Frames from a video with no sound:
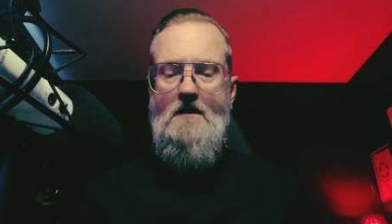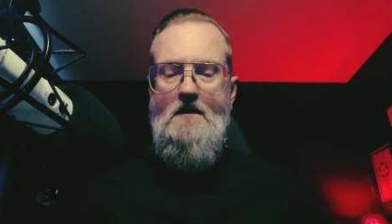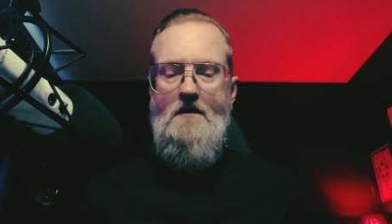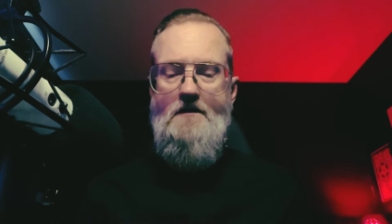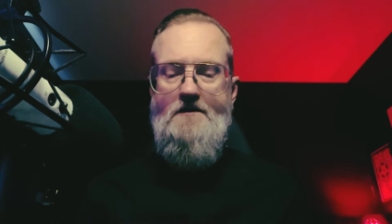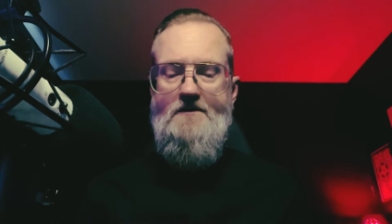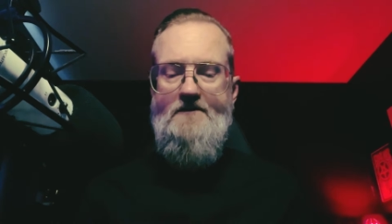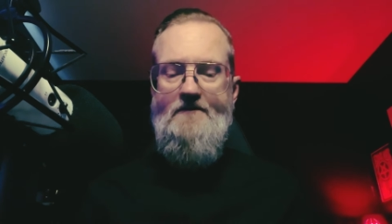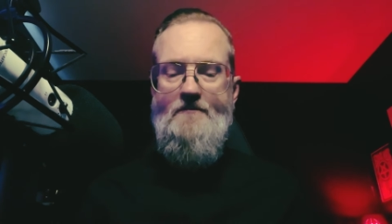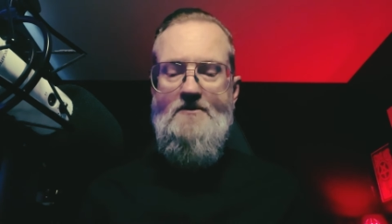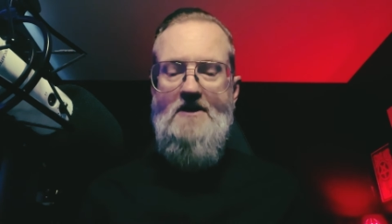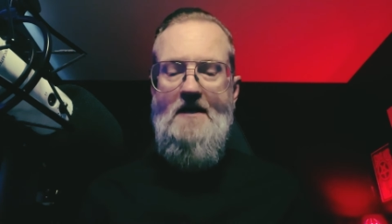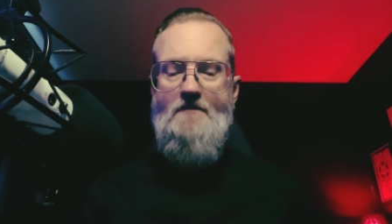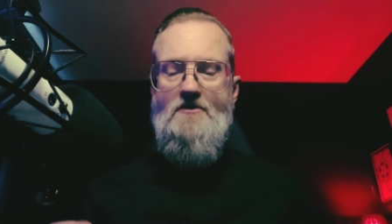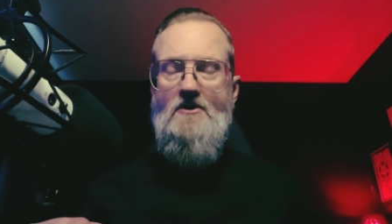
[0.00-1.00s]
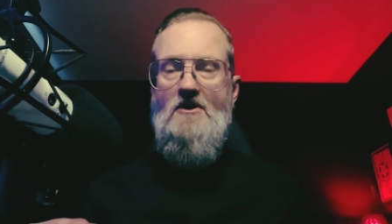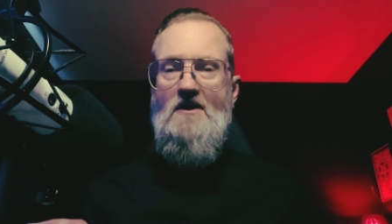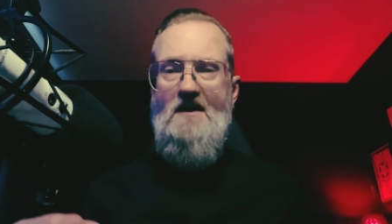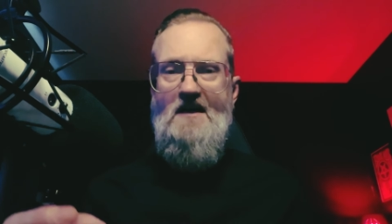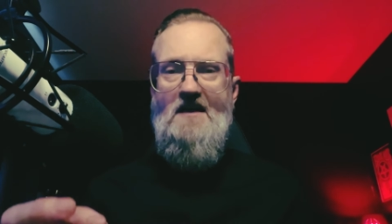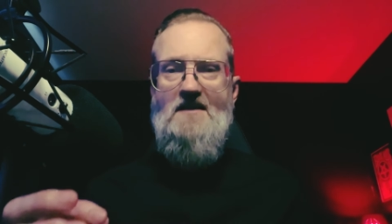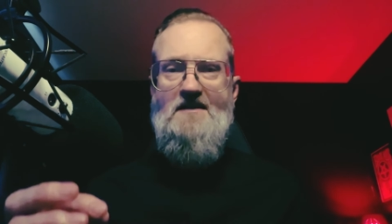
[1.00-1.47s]
This is from chapter
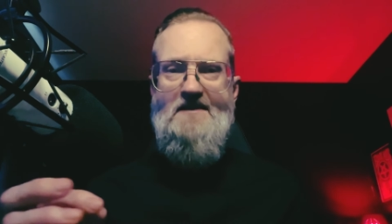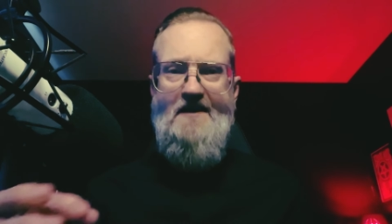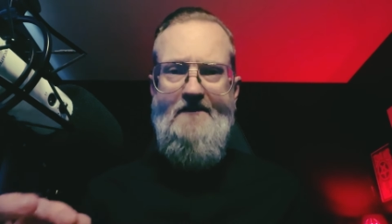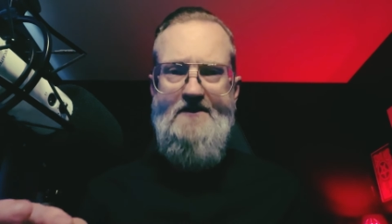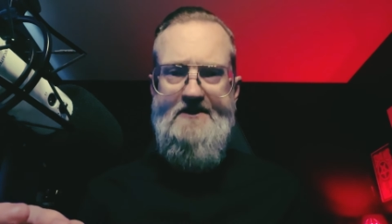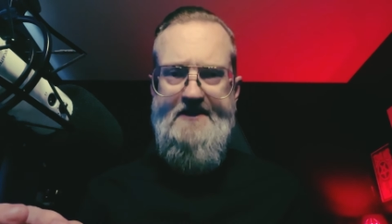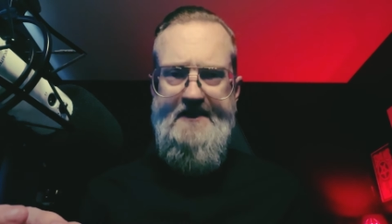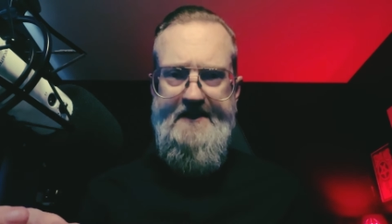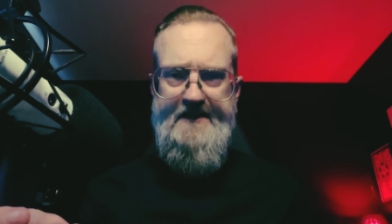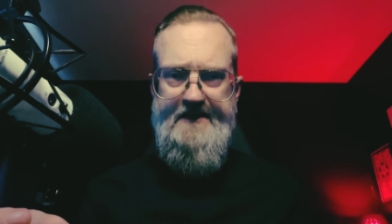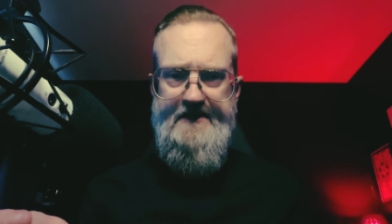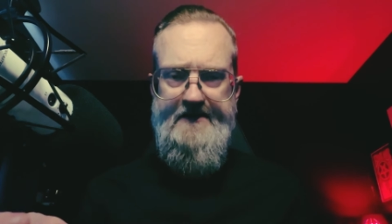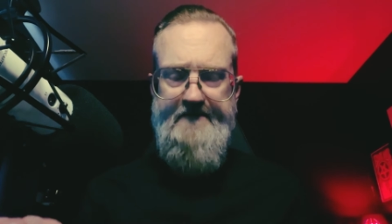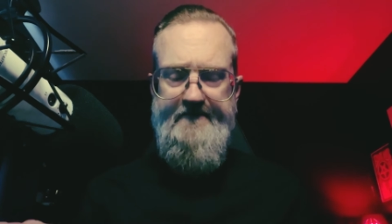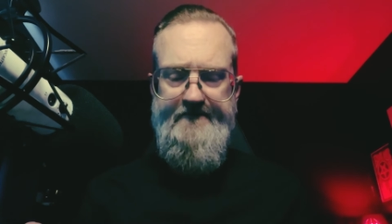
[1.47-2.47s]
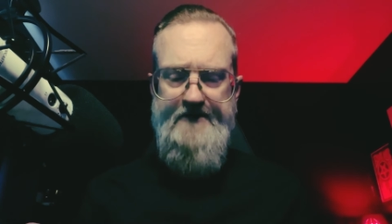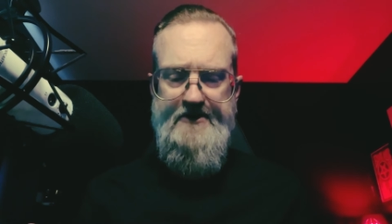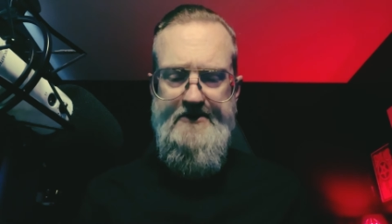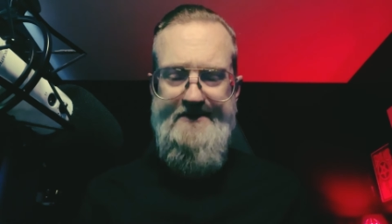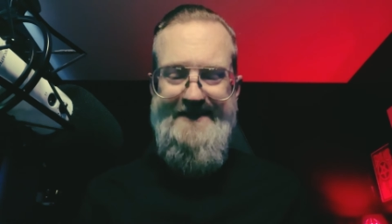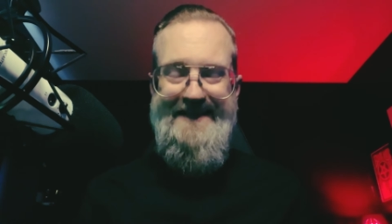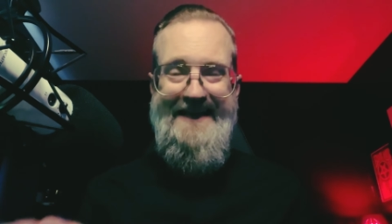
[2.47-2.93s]
17,
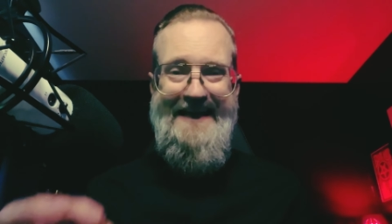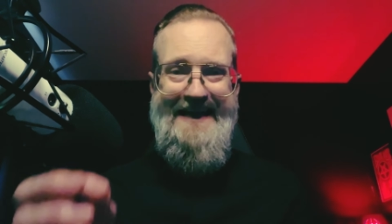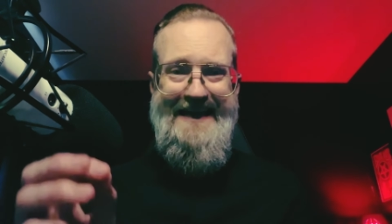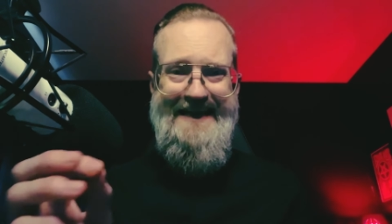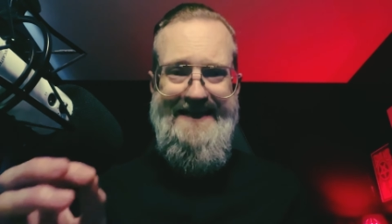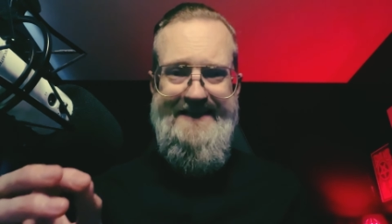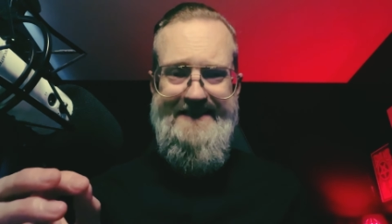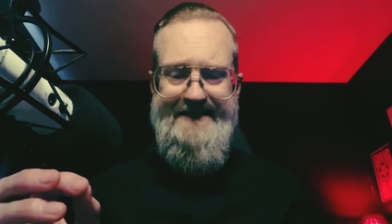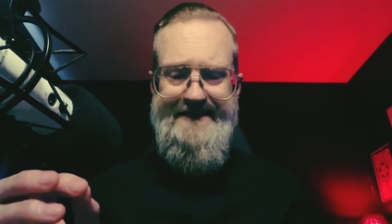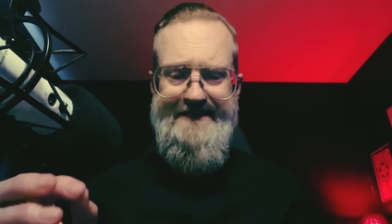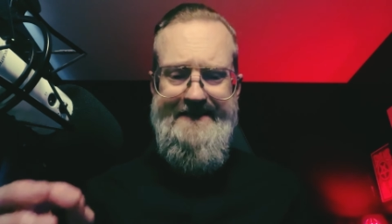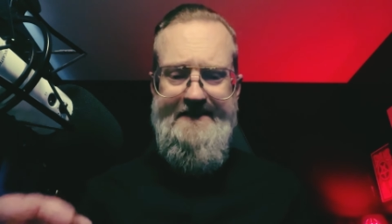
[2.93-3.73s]
verse 8,